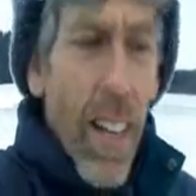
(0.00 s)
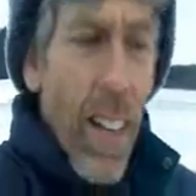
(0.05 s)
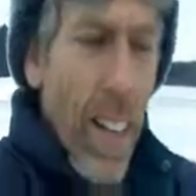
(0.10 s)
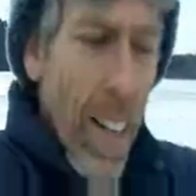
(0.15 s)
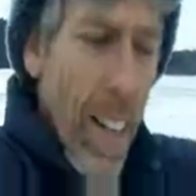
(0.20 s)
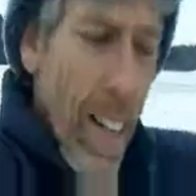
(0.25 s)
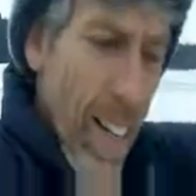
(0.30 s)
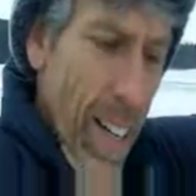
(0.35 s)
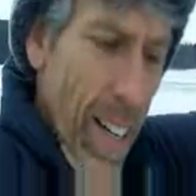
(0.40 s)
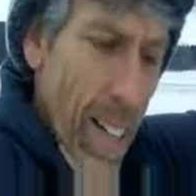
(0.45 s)
and
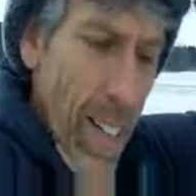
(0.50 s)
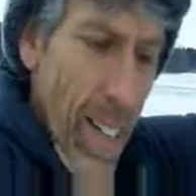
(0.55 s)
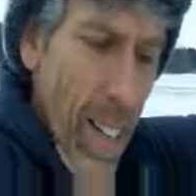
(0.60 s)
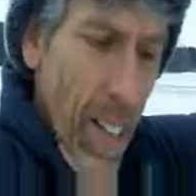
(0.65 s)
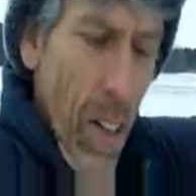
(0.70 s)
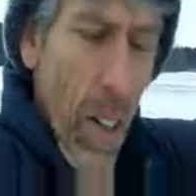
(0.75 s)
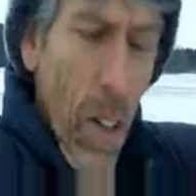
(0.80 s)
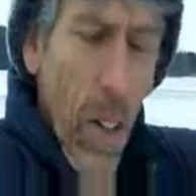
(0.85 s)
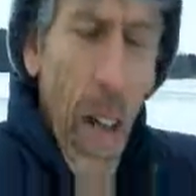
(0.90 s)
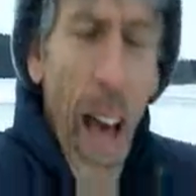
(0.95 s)
a
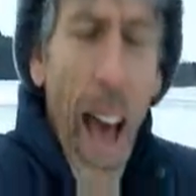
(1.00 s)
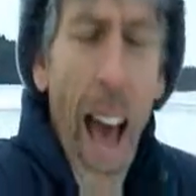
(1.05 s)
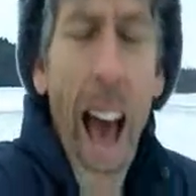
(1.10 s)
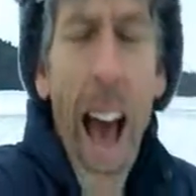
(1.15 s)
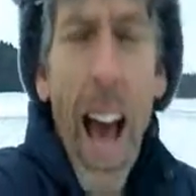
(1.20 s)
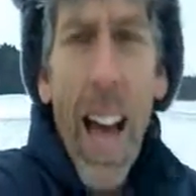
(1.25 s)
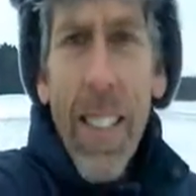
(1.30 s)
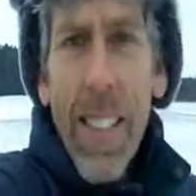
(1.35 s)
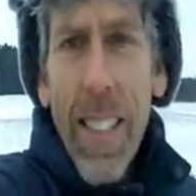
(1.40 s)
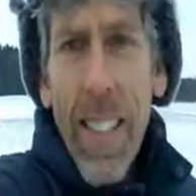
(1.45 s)
little
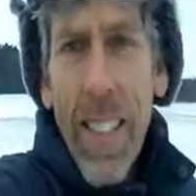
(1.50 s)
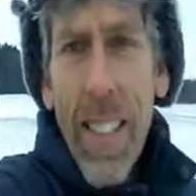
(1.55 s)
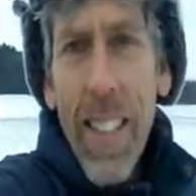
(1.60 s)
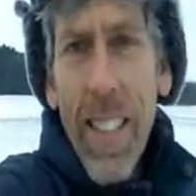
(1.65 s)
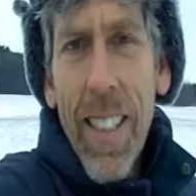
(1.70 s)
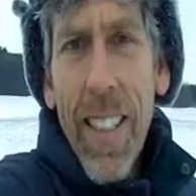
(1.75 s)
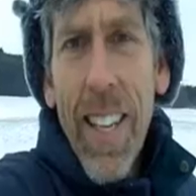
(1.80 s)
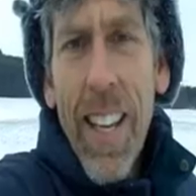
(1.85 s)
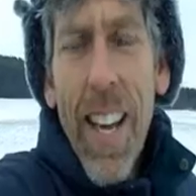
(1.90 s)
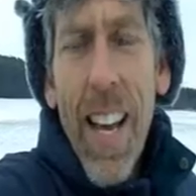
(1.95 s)
hat.
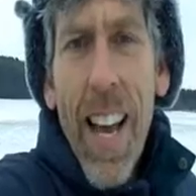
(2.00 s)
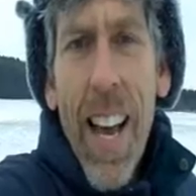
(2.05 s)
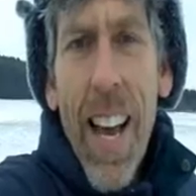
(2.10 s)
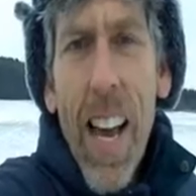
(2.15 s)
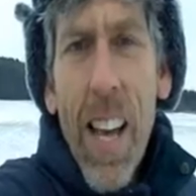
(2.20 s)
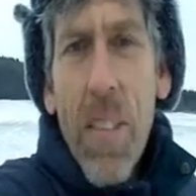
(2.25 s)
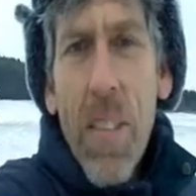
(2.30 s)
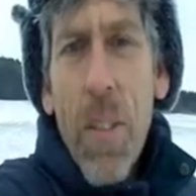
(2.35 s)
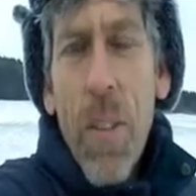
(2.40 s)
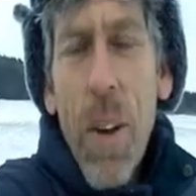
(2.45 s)

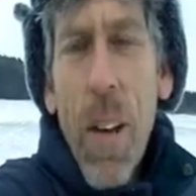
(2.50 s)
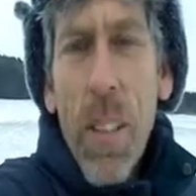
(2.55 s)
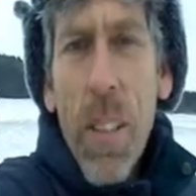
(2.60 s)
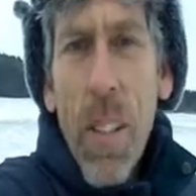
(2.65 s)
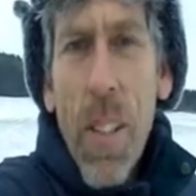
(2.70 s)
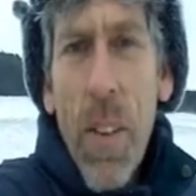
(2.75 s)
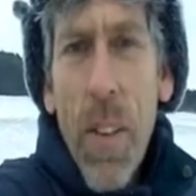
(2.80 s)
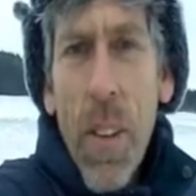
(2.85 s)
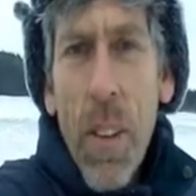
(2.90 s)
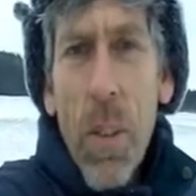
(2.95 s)
And the
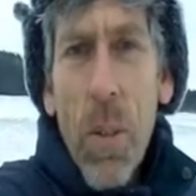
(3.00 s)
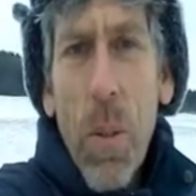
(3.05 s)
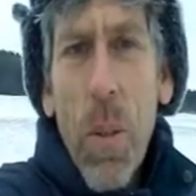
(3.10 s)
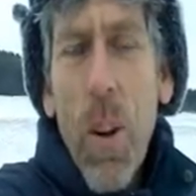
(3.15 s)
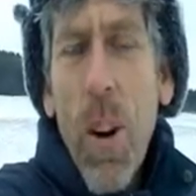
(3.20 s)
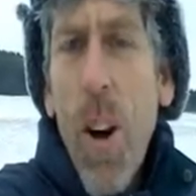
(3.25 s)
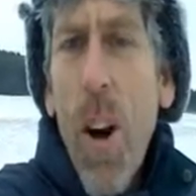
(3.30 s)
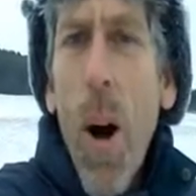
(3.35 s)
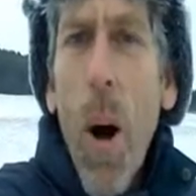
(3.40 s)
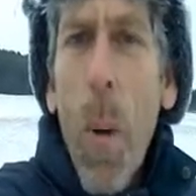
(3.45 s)
rest of us
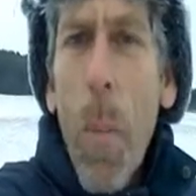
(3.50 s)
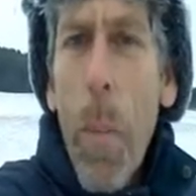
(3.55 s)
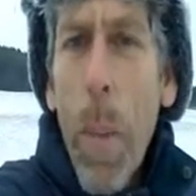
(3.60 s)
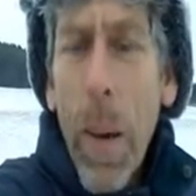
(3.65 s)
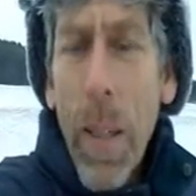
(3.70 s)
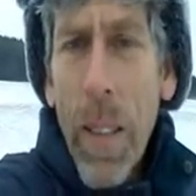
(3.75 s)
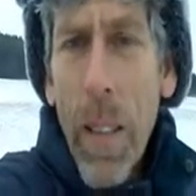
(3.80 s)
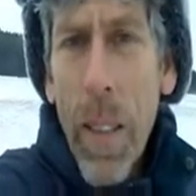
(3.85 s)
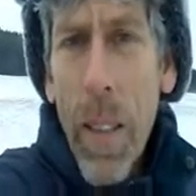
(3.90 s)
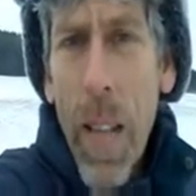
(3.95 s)
were all
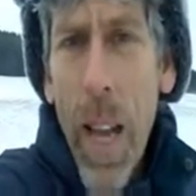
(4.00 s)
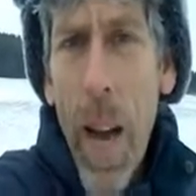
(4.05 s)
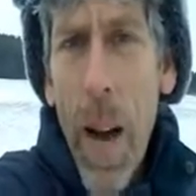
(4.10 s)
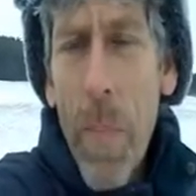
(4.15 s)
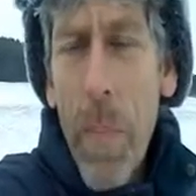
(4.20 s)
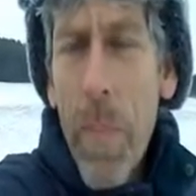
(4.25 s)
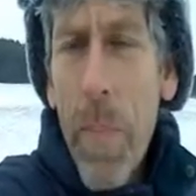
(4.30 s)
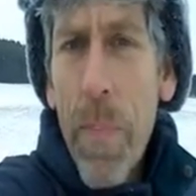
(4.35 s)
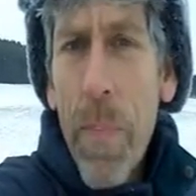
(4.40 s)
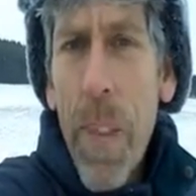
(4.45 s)
bundled
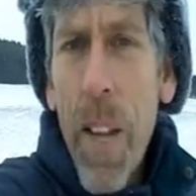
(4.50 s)
up.